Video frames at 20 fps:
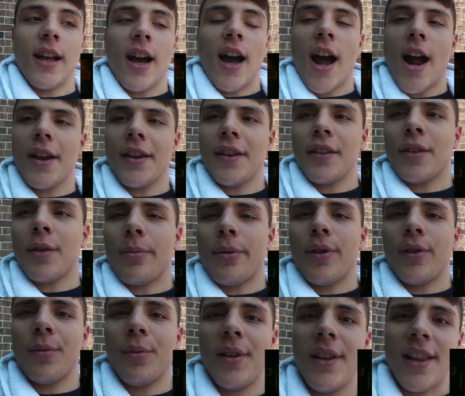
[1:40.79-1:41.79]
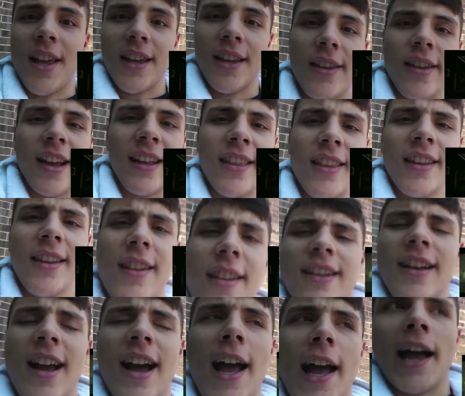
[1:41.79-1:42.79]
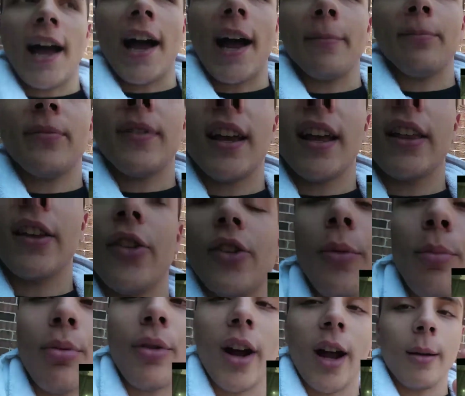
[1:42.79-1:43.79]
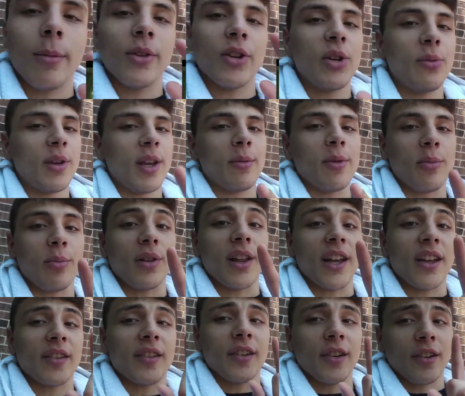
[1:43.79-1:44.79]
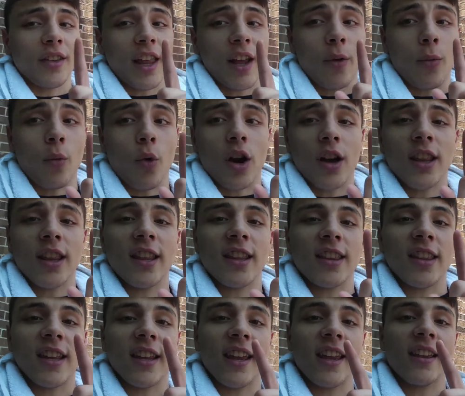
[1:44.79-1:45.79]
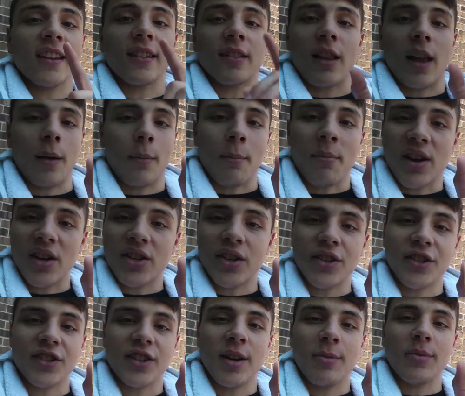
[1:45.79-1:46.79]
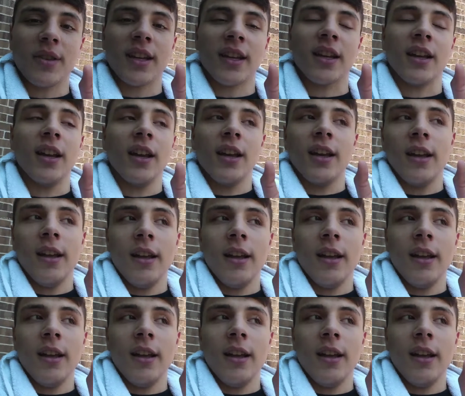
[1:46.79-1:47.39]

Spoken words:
Anya supposedly, like, I think, I'm telling you, you're probably going to be able to play as her in like one of the thingy, like mission or something,